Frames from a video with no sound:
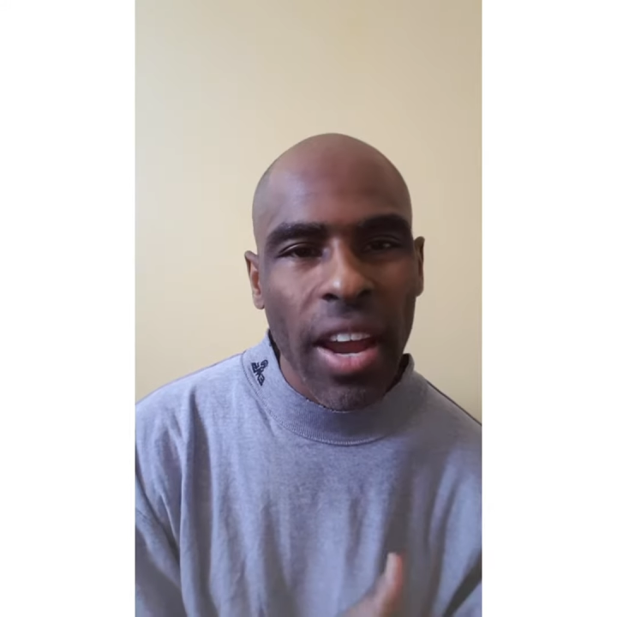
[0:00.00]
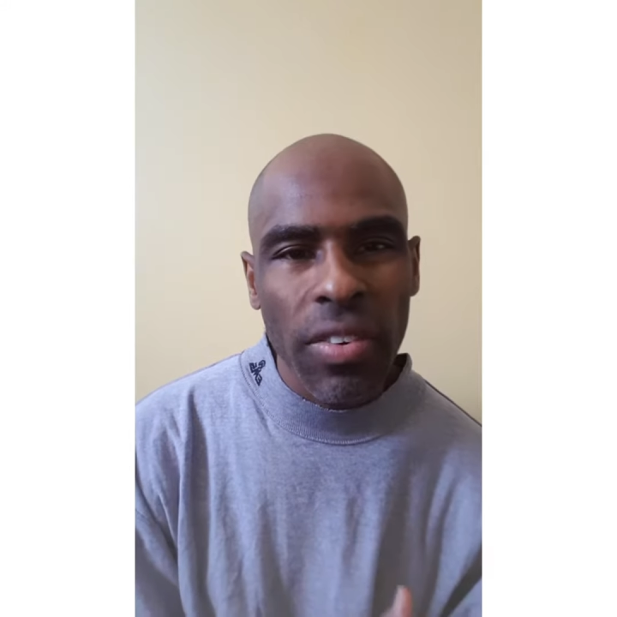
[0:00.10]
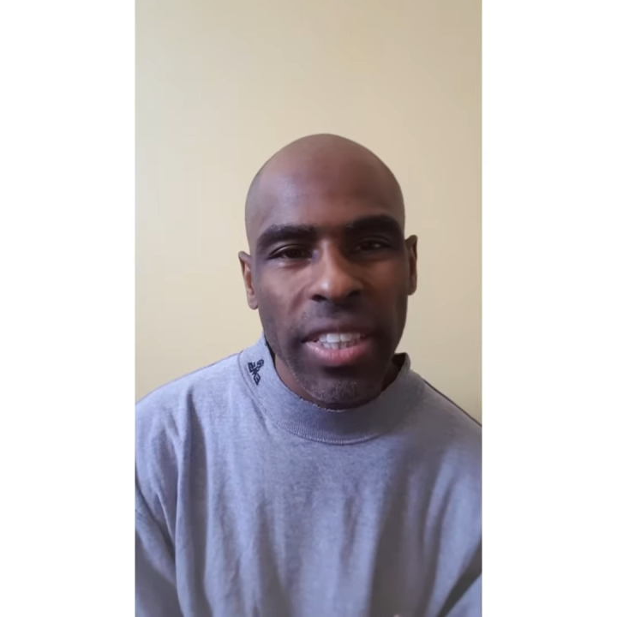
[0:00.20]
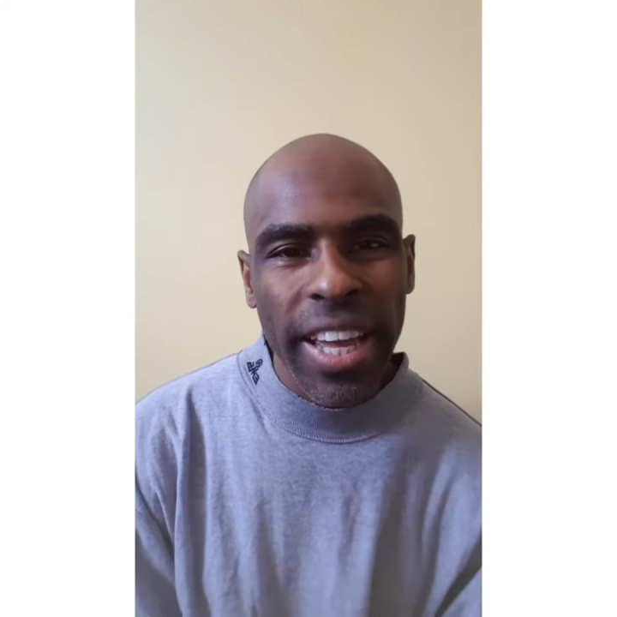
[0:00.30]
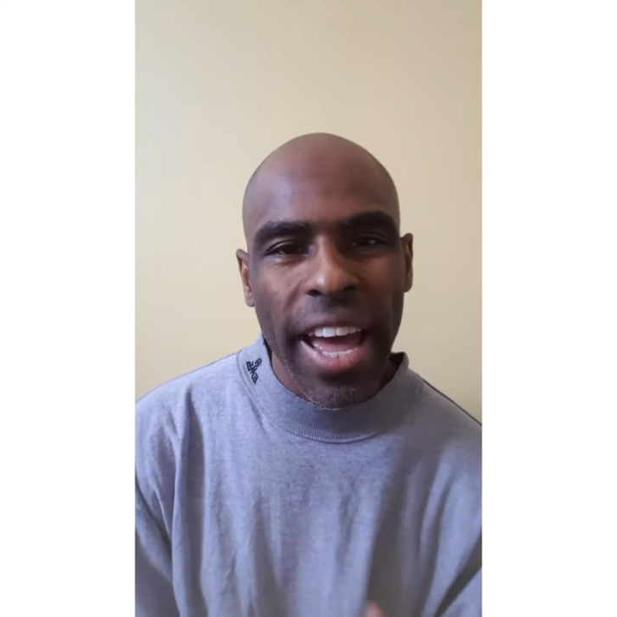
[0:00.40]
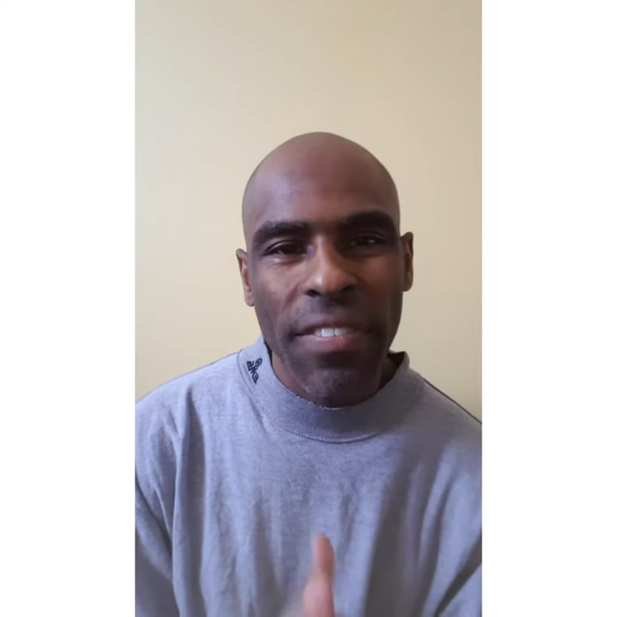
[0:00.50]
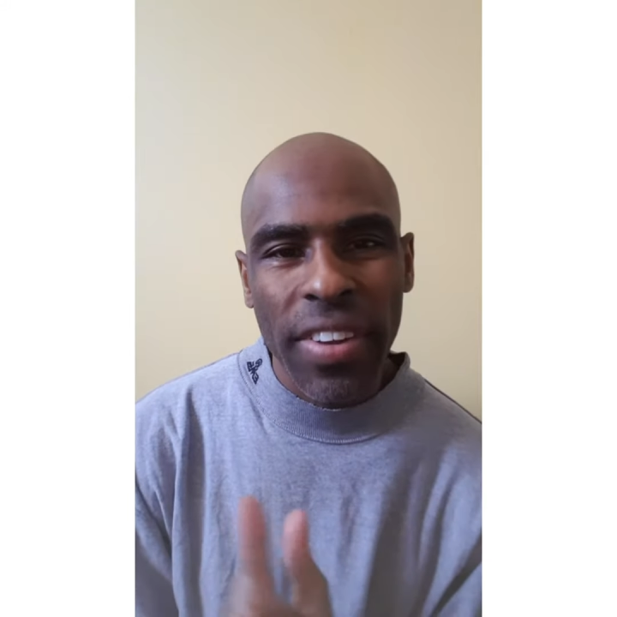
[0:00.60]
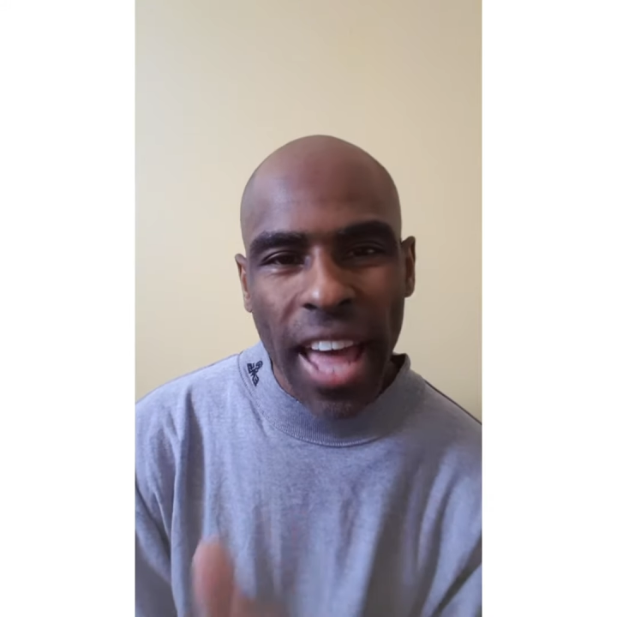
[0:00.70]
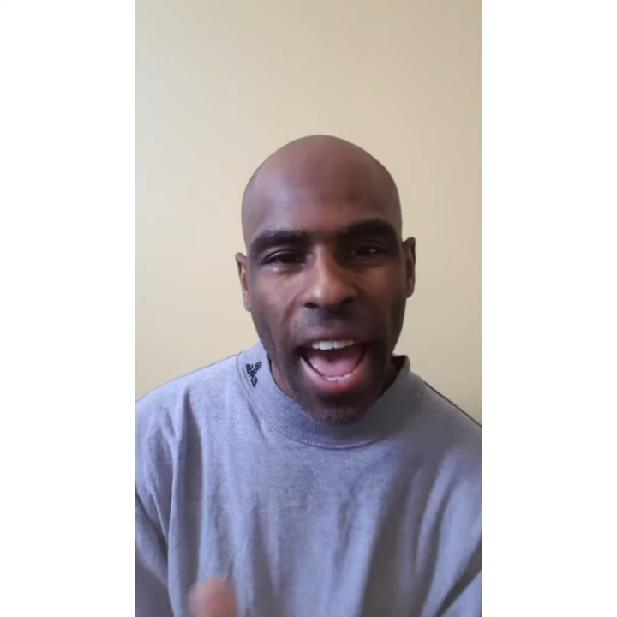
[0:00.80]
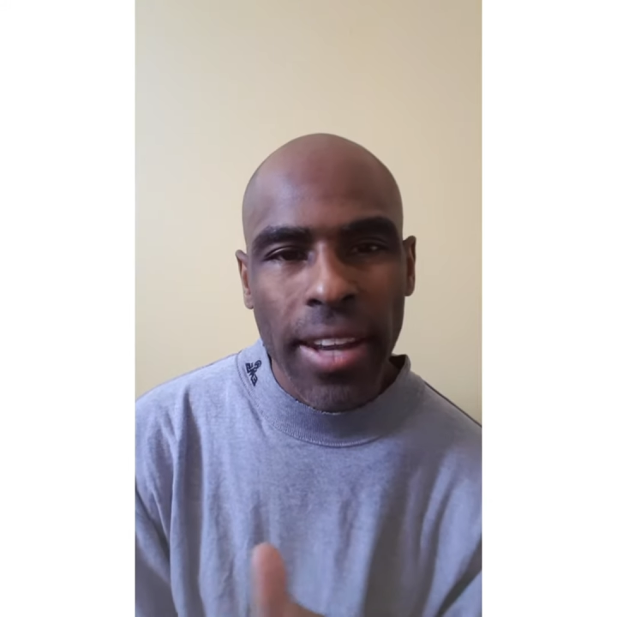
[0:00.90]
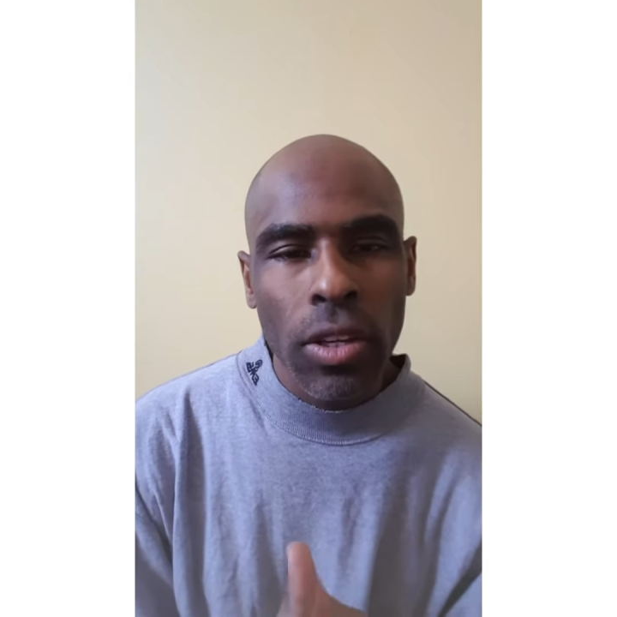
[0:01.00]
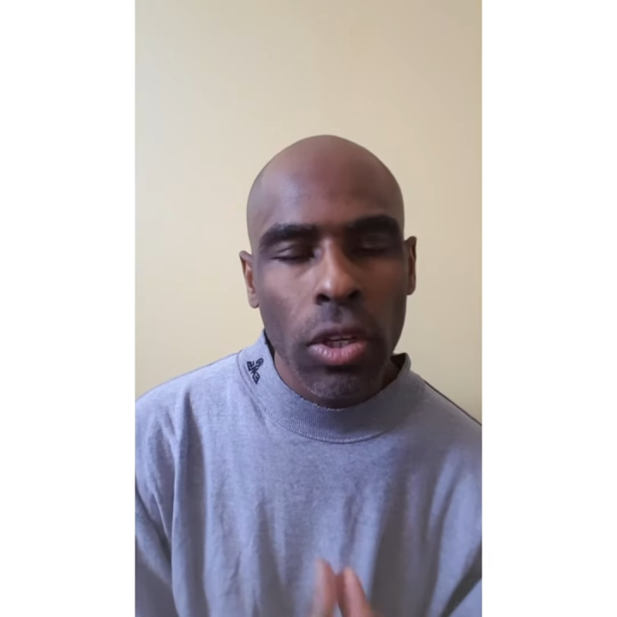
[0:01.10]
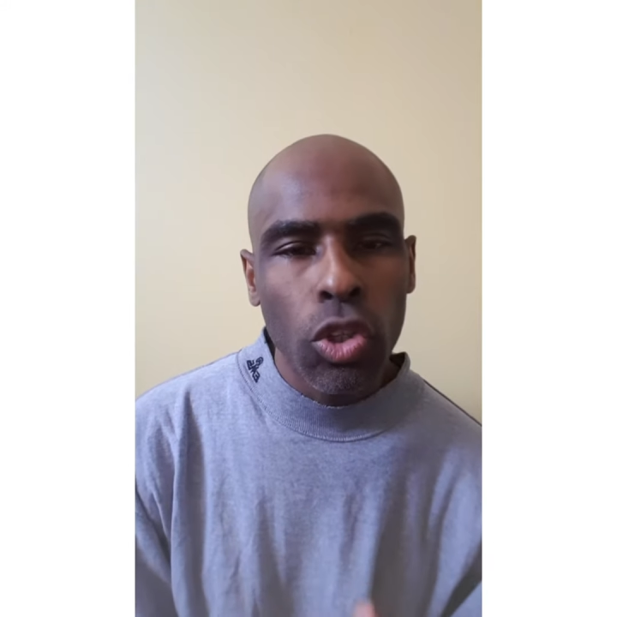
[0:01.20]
Every day after that,